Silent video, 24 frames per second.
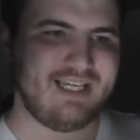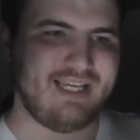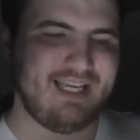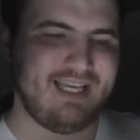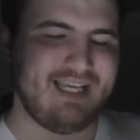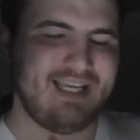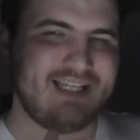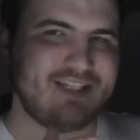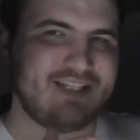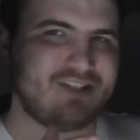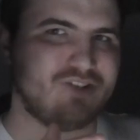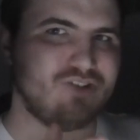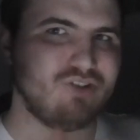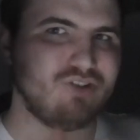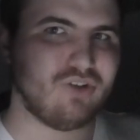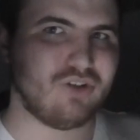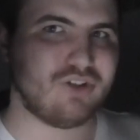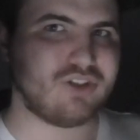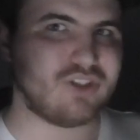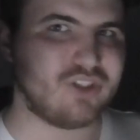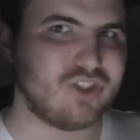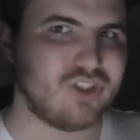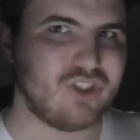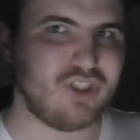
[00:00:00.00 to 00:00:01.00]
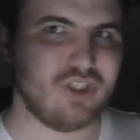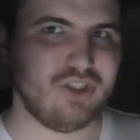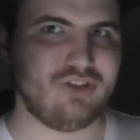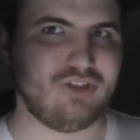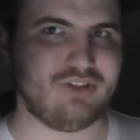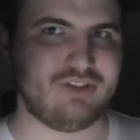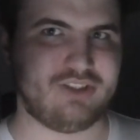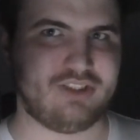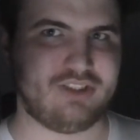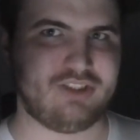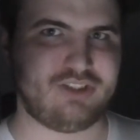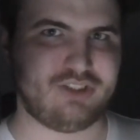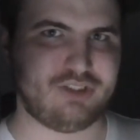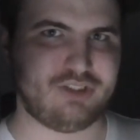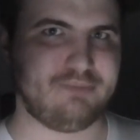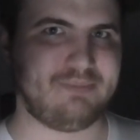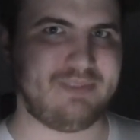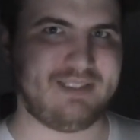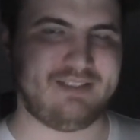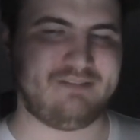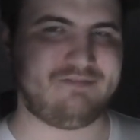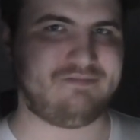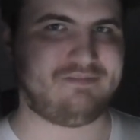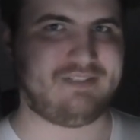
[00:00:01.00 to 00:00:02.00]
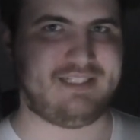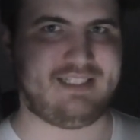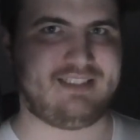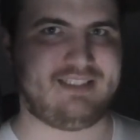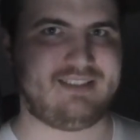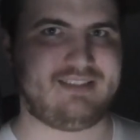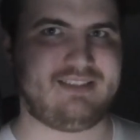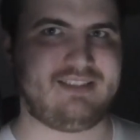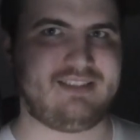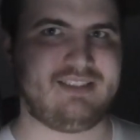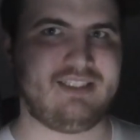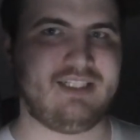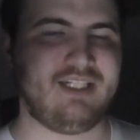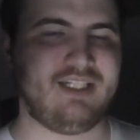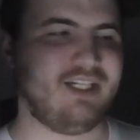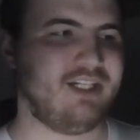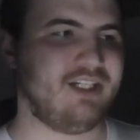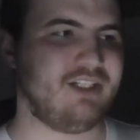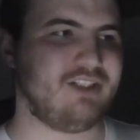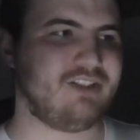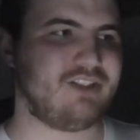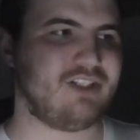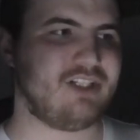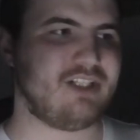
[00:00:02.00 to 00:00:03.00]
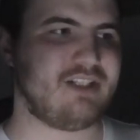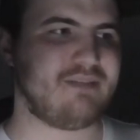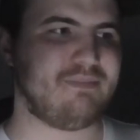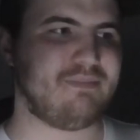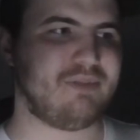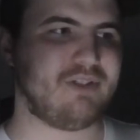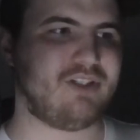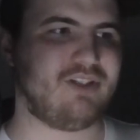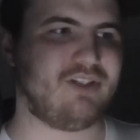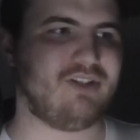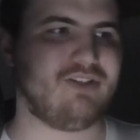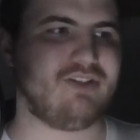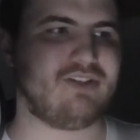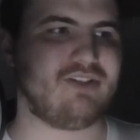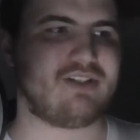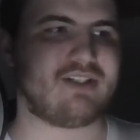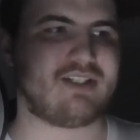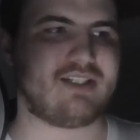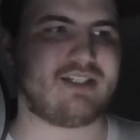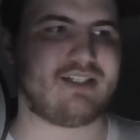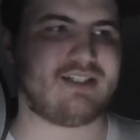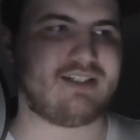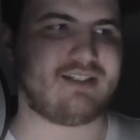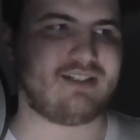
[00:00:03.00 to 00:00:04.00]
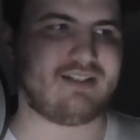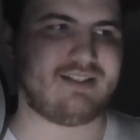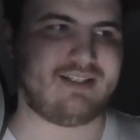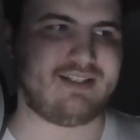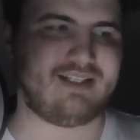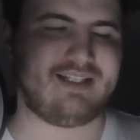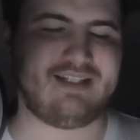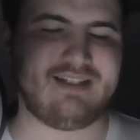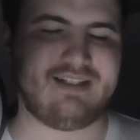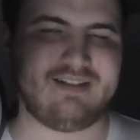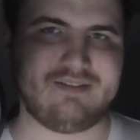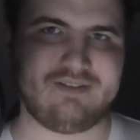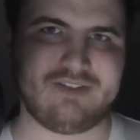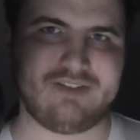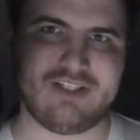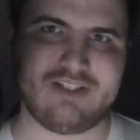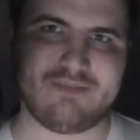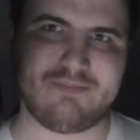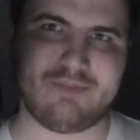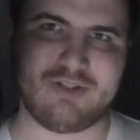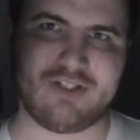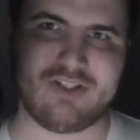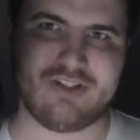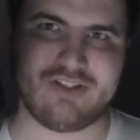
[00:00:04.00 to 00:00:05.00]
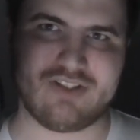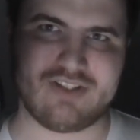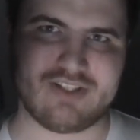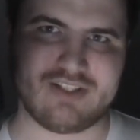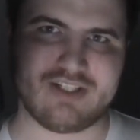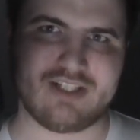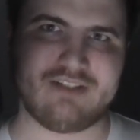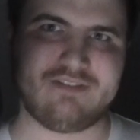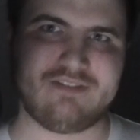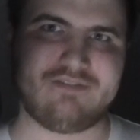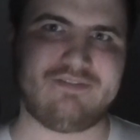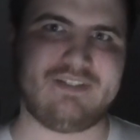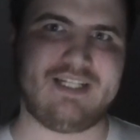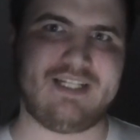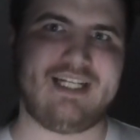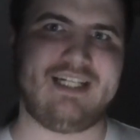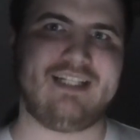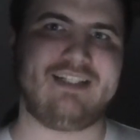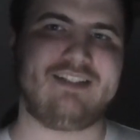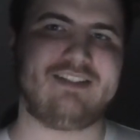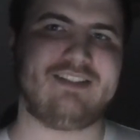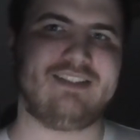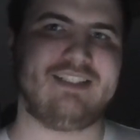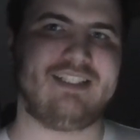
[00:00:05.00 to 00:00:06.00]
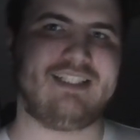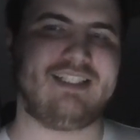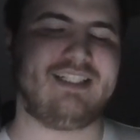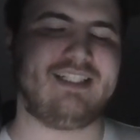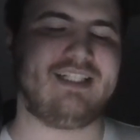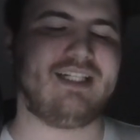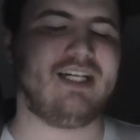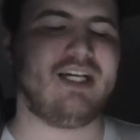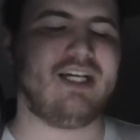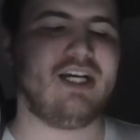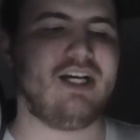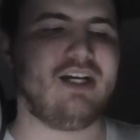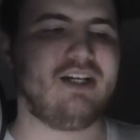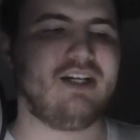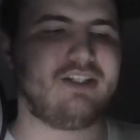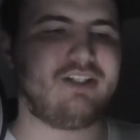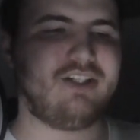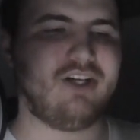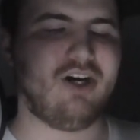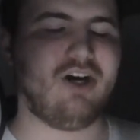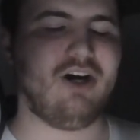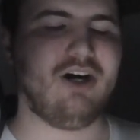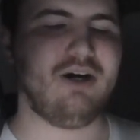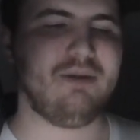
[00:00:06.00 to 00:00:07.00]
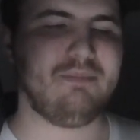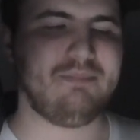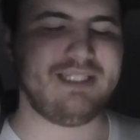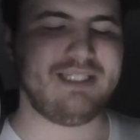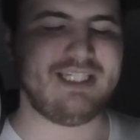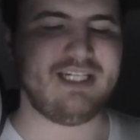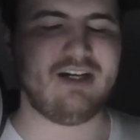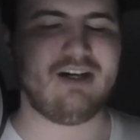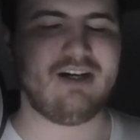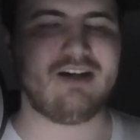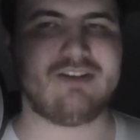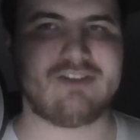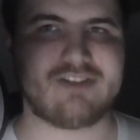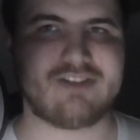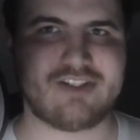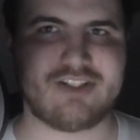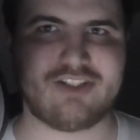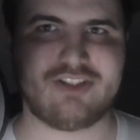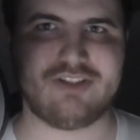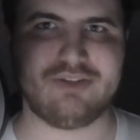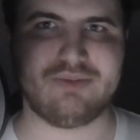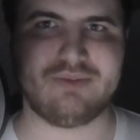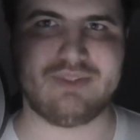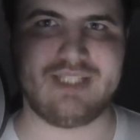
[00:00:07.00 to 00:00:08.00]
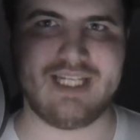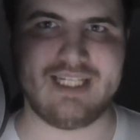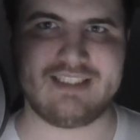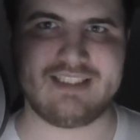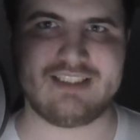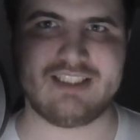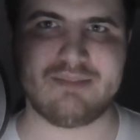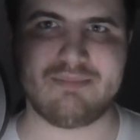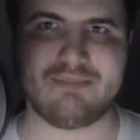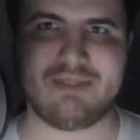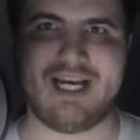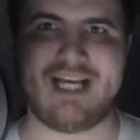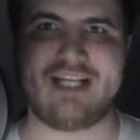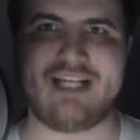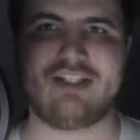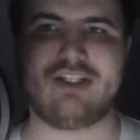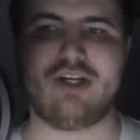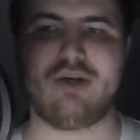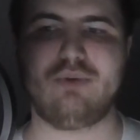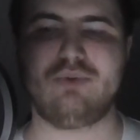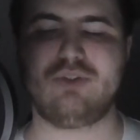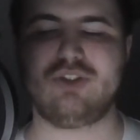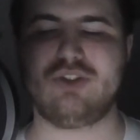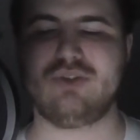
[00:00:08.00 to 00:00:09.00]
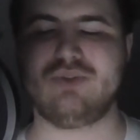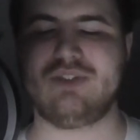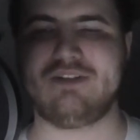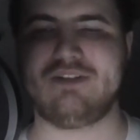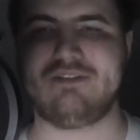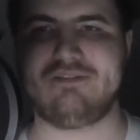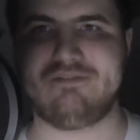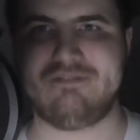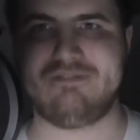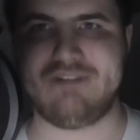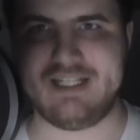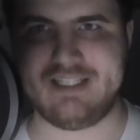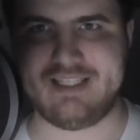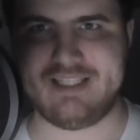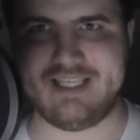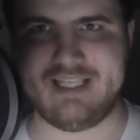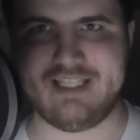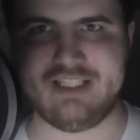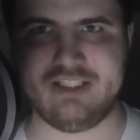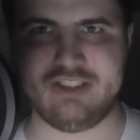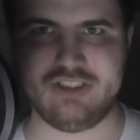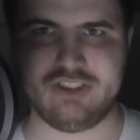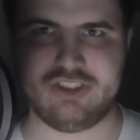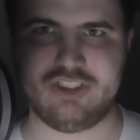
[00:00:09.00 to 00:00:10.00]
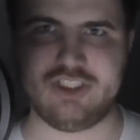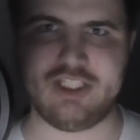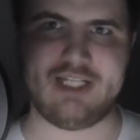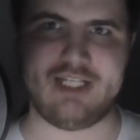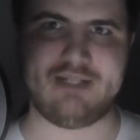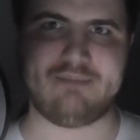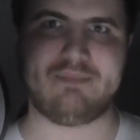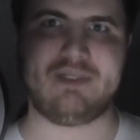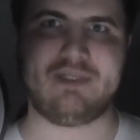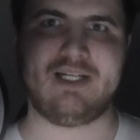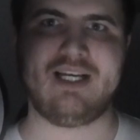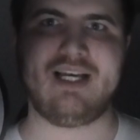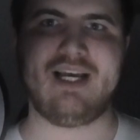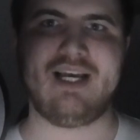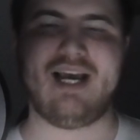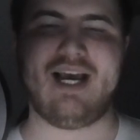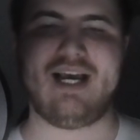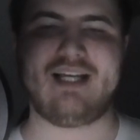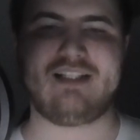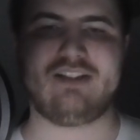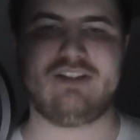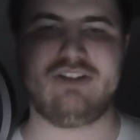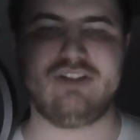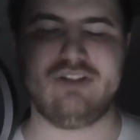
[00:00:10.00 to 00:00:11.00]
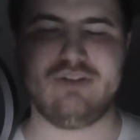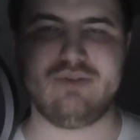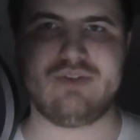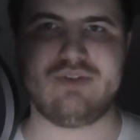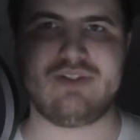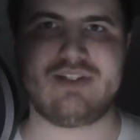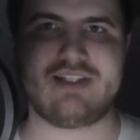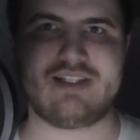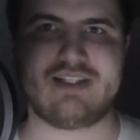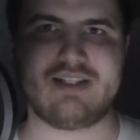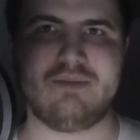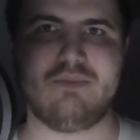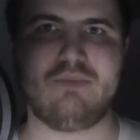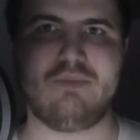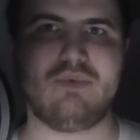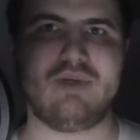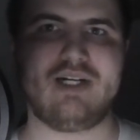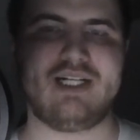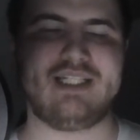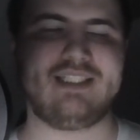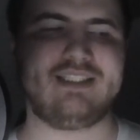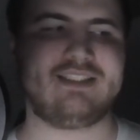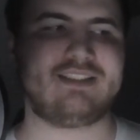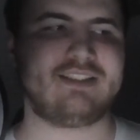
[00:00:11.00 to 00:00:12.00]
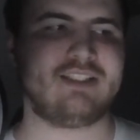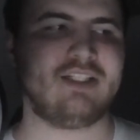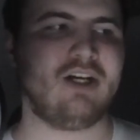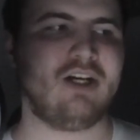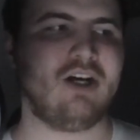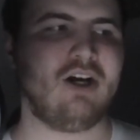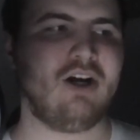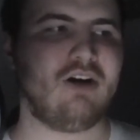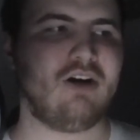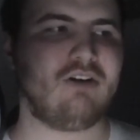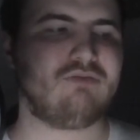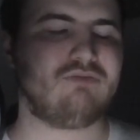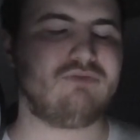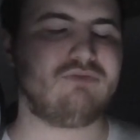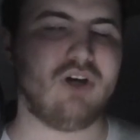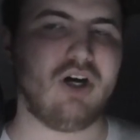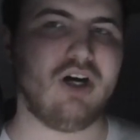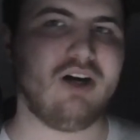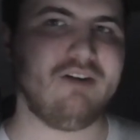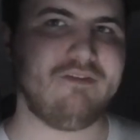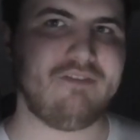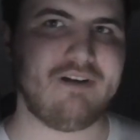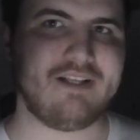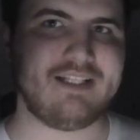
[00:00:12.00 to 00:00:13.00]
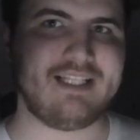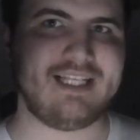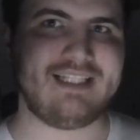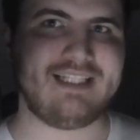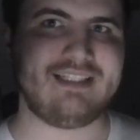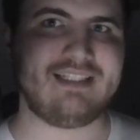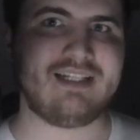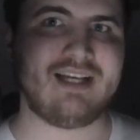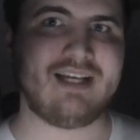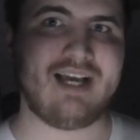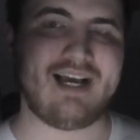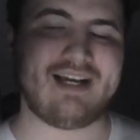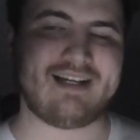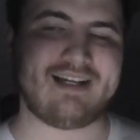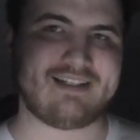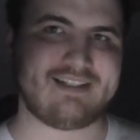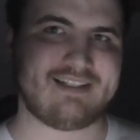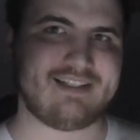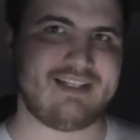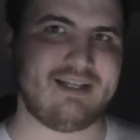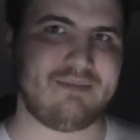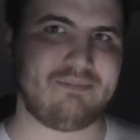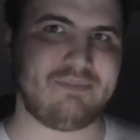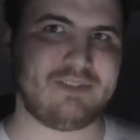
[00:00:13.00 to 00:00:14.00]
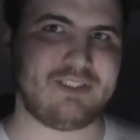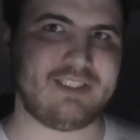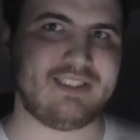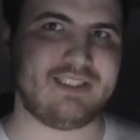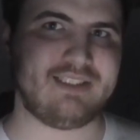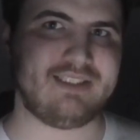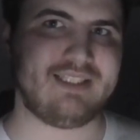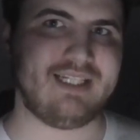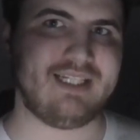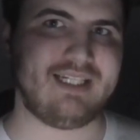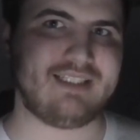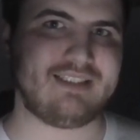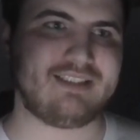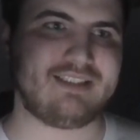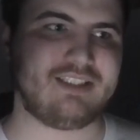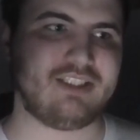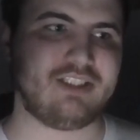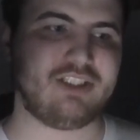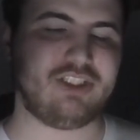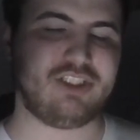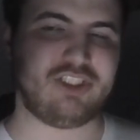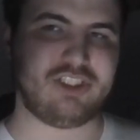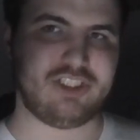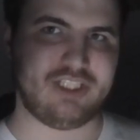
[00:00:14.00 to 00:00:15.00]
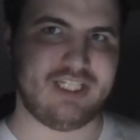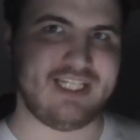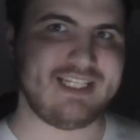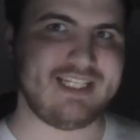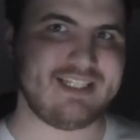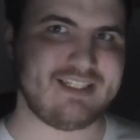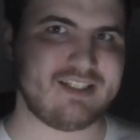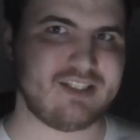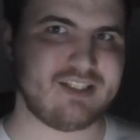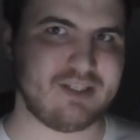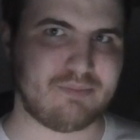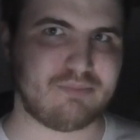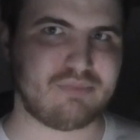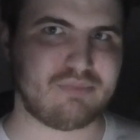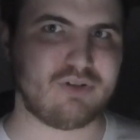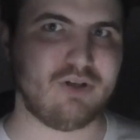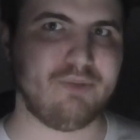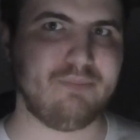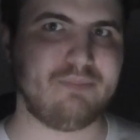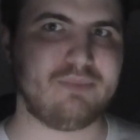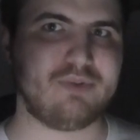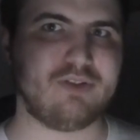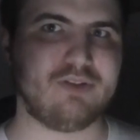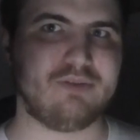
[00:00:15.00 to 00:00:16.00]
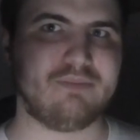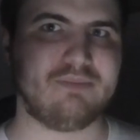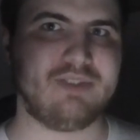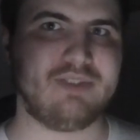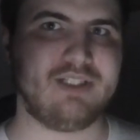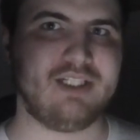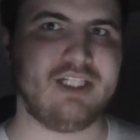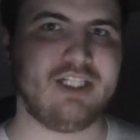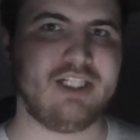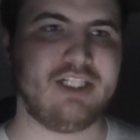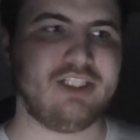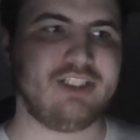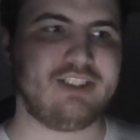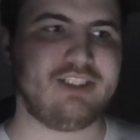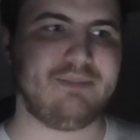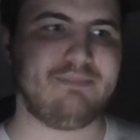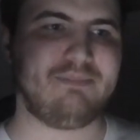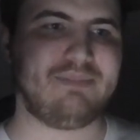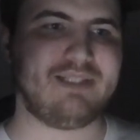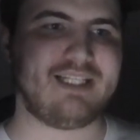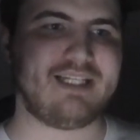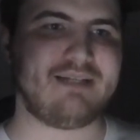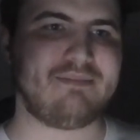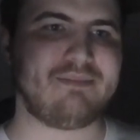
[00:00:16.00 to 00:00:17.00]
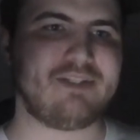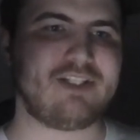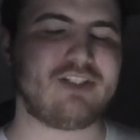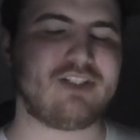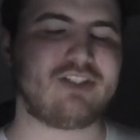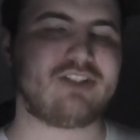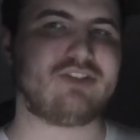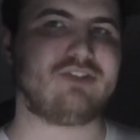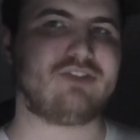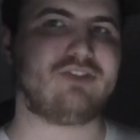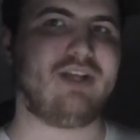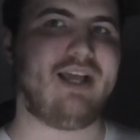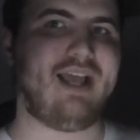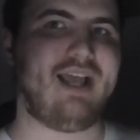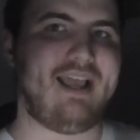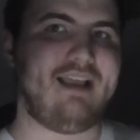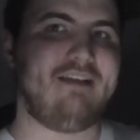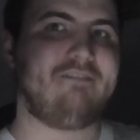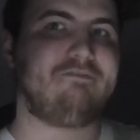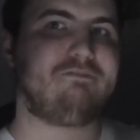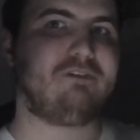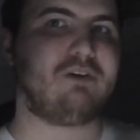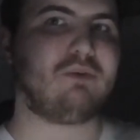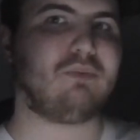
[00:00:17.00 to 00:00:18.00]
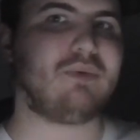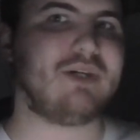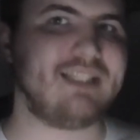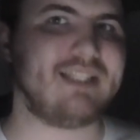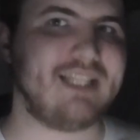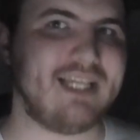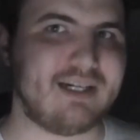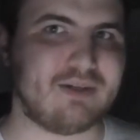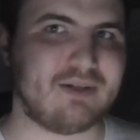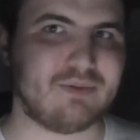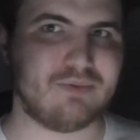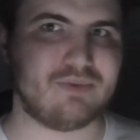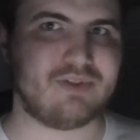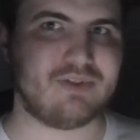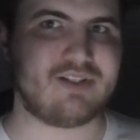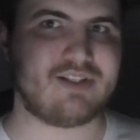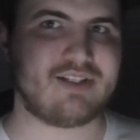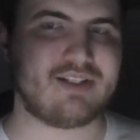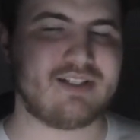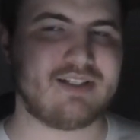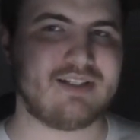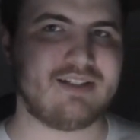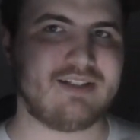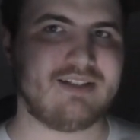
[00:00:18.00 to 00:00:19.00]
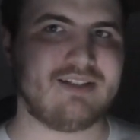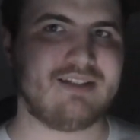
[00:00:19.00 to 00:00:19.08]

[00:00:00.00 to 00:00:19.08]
It is not good to be fat. Just because the just because Sofie Hagen here can't be asked to get up and go to the fucking gym and lose some weight, rather than accepting that she's the problem, she blames it on everyone else.